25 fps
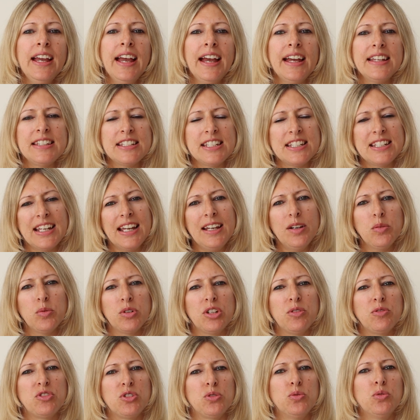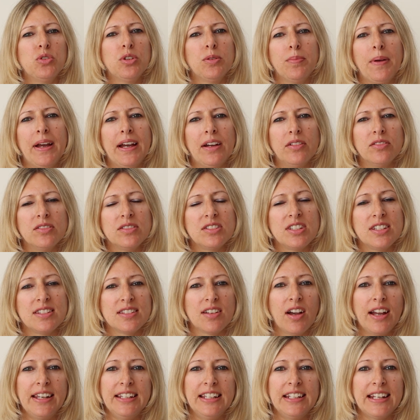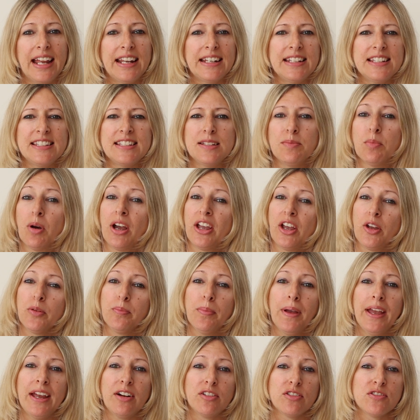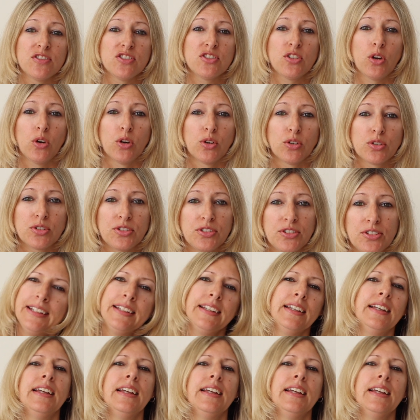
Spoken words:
and today I want to talk about designing and knitting my own pair of socks.